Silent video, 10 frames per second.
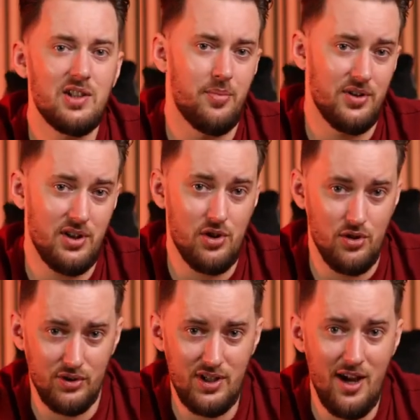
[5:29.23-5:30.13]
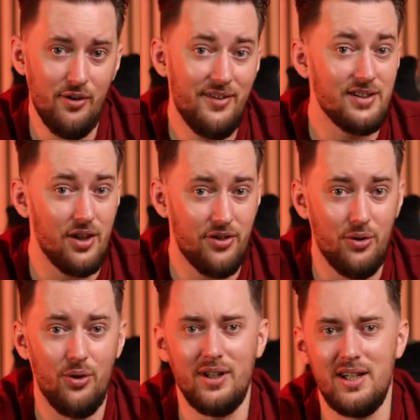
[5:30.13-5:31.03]
to position yourself as a
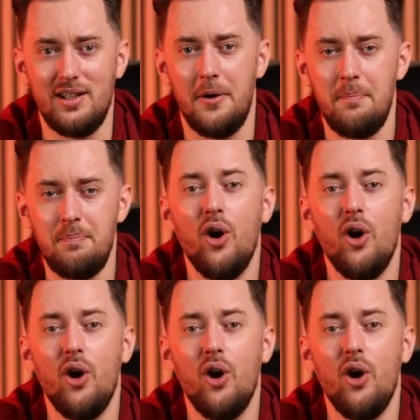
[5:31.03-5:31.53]
thought leader.